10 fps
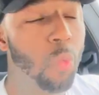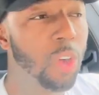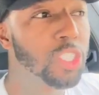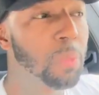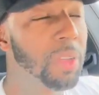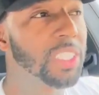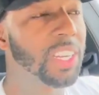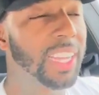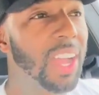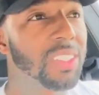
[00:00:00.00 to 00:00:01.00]
Once you build
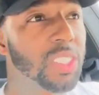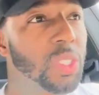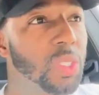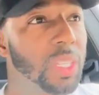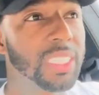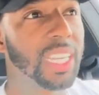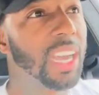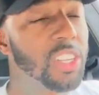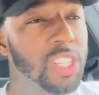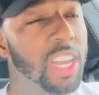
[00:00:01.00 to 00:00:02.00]
your account to, let's say,
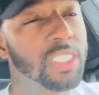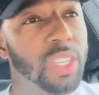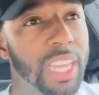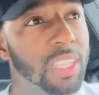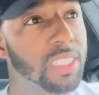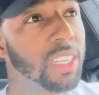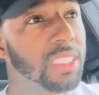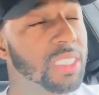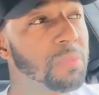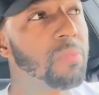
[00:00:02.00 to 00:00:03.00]
$100 to
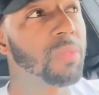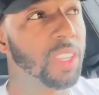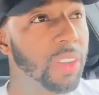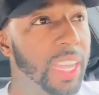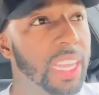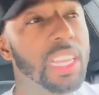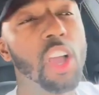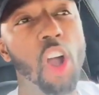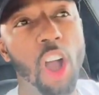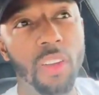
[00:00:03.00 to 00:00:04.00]
$1,000, okay?
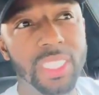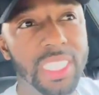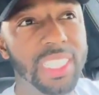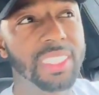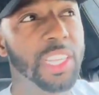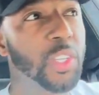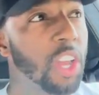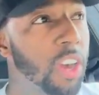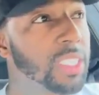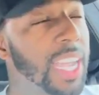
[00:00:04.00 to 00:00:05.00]
Obviously, it's going to take you
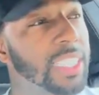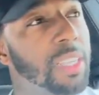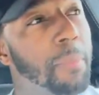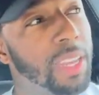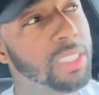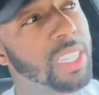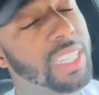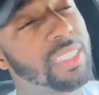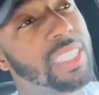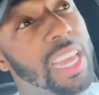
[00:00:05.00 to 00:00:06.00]
longer to actually build it
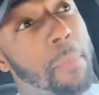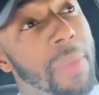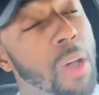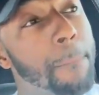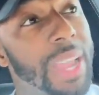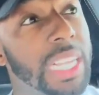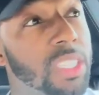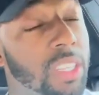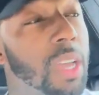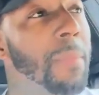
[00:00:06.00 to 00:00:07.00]
to that amount
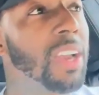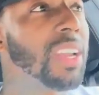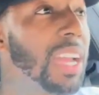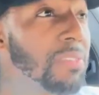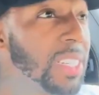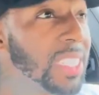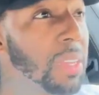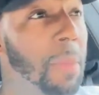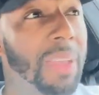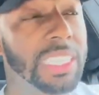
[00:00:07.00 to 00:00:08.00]
based on the amount of leverage
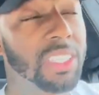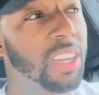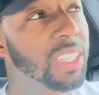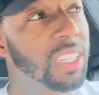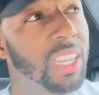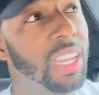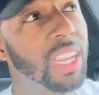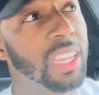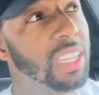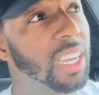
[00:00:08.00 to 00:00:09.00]
and based on
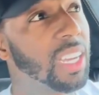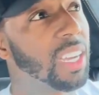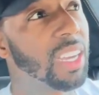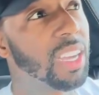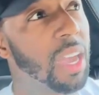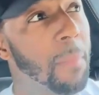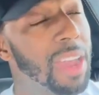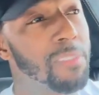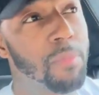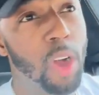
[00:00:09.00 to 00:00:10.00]
the
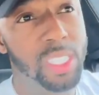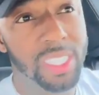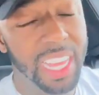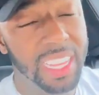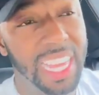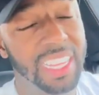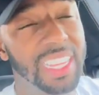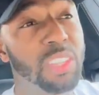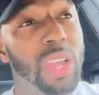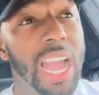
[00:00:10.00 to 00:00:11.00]
amount of margin
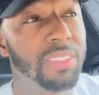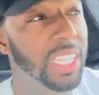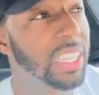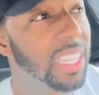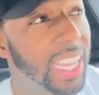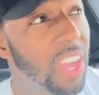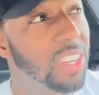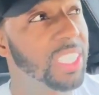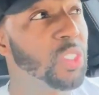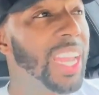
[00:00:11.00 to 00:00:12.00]
that you have inside the
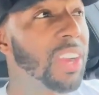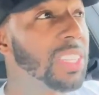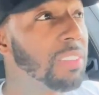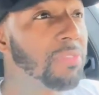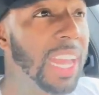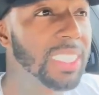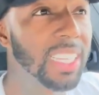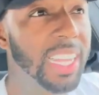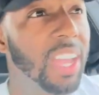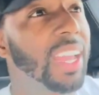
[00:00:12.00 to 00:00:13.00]
account, and you can't really flex
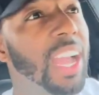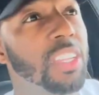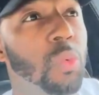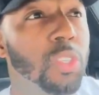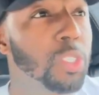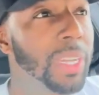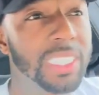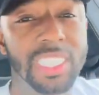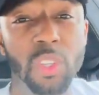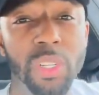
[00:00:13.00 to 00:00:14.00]
the account like how you want to
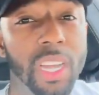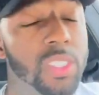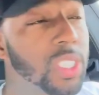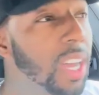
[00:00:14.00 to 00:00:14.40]
because it's only $100.